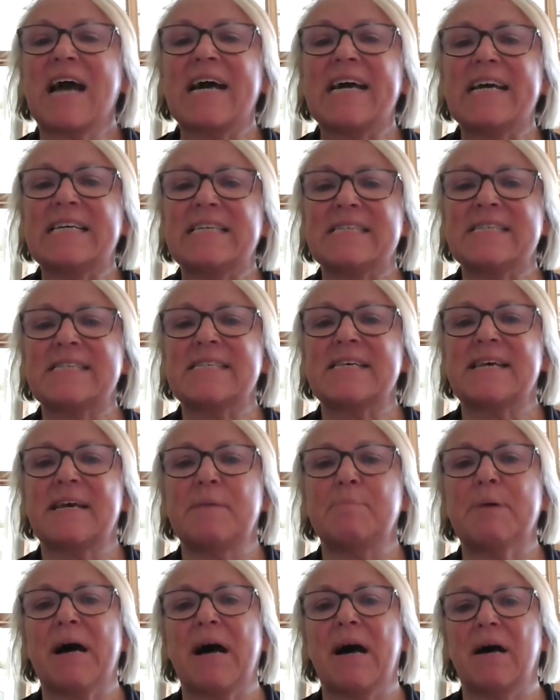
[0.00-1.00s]

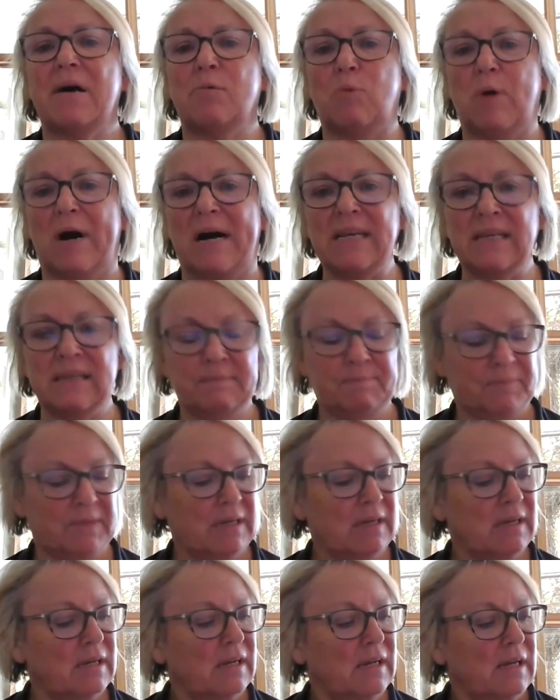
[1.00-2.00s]
8C part 1
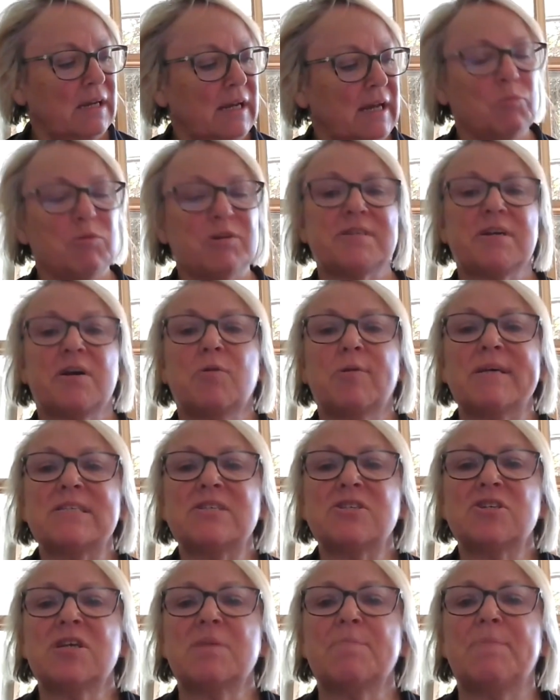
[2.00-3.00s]
was a
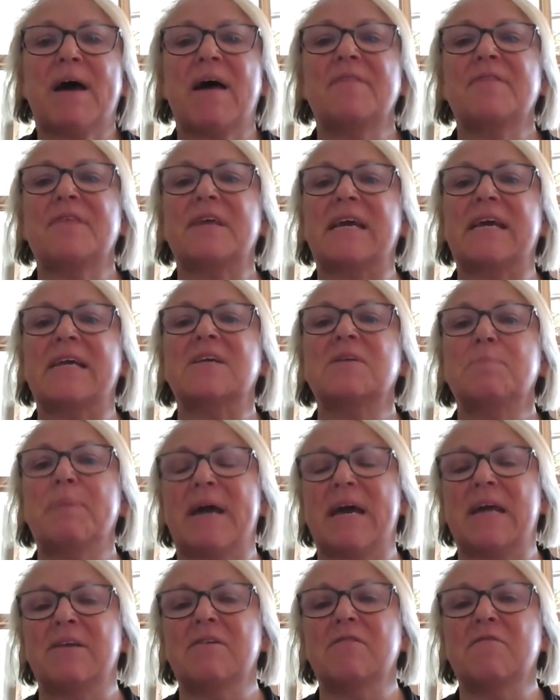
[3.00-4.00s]
question about the
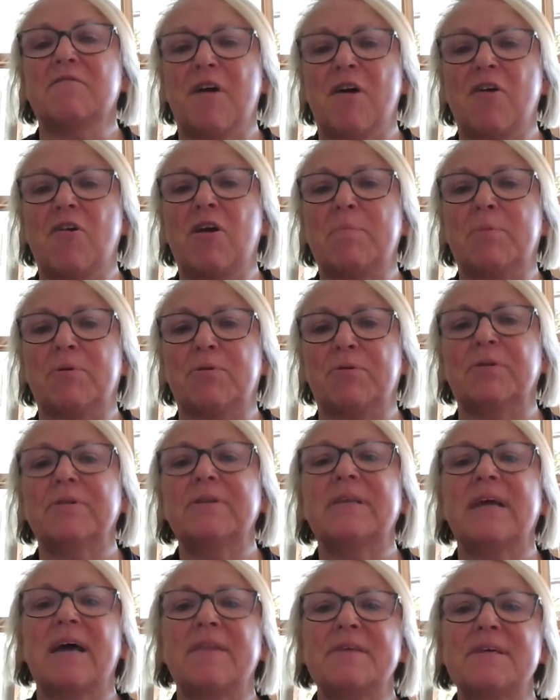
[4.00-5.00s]
independent variable.
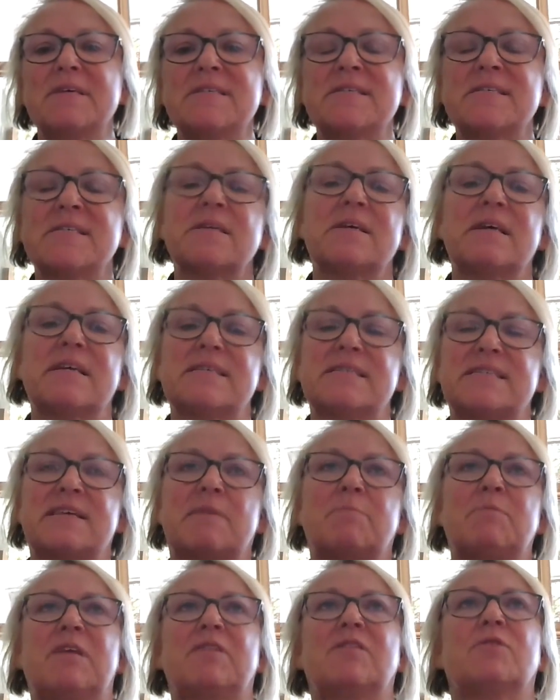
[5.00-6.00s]
Now, this is
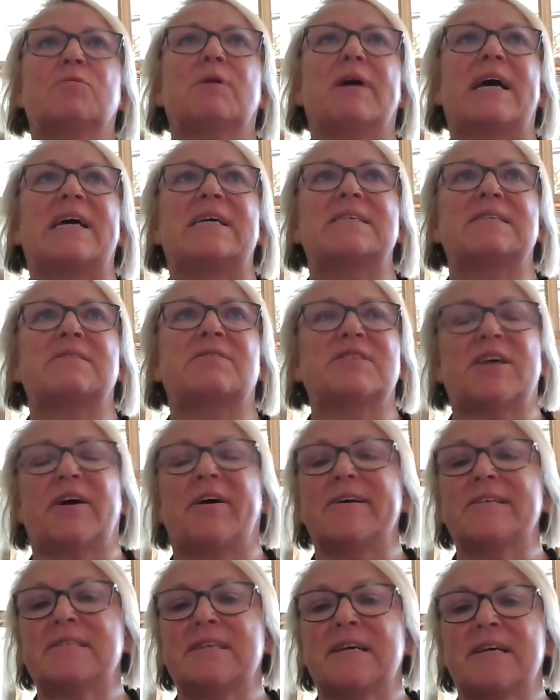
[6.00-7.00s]
something that as
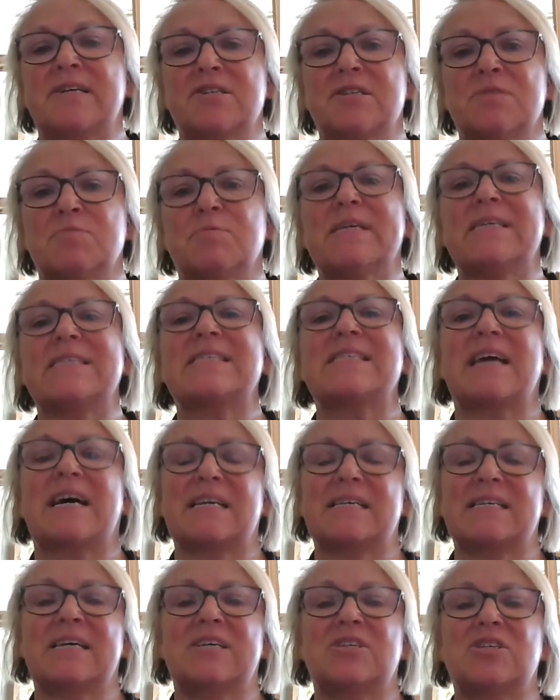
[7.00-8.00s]
science teachers, we
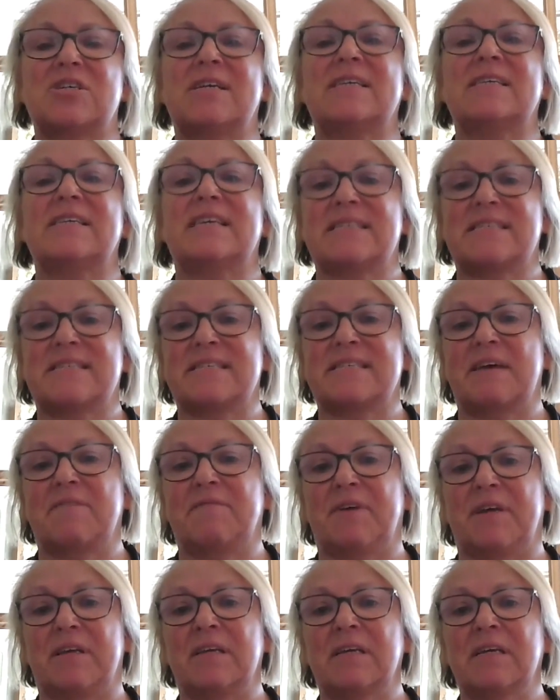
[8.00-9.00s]
start teaching in year
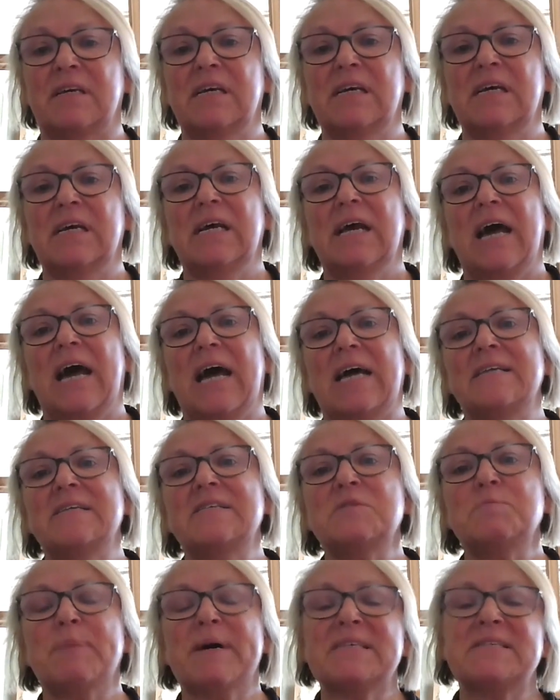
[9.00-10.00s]
7. And
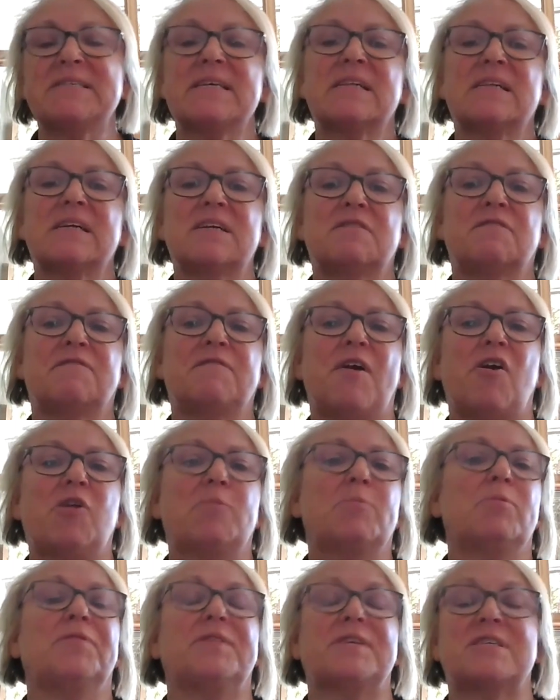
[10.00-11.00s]
it's basically the
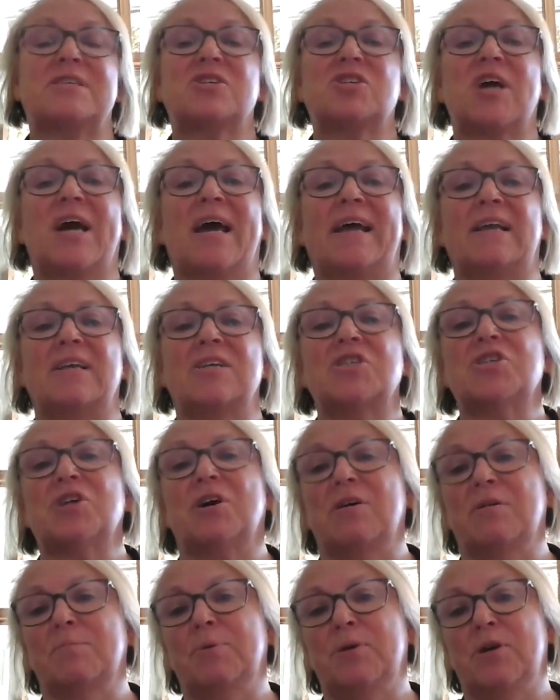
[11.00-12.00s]
variable that's changed
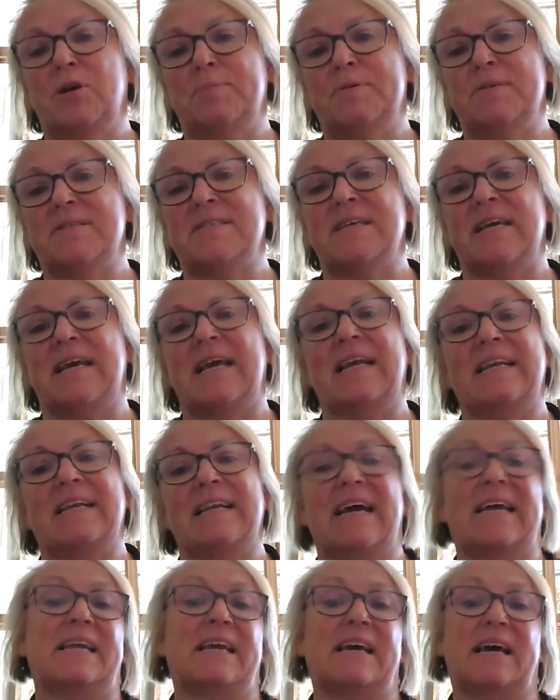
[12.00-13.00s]
on purpose in
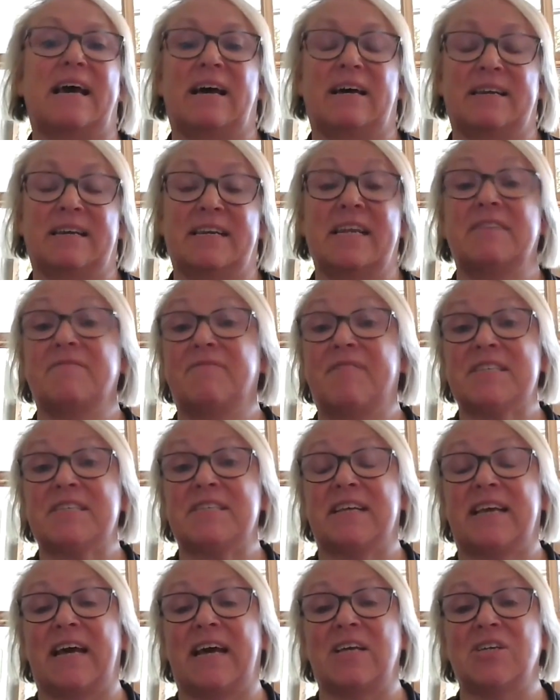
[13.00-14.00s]
an
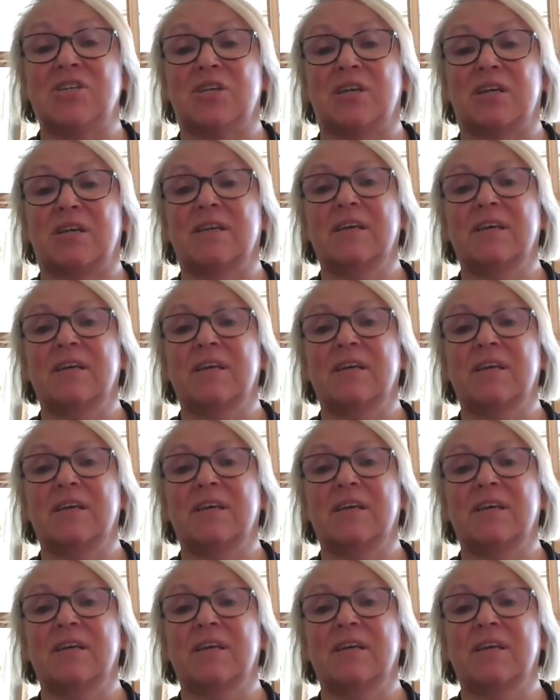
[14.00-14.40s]
investigation.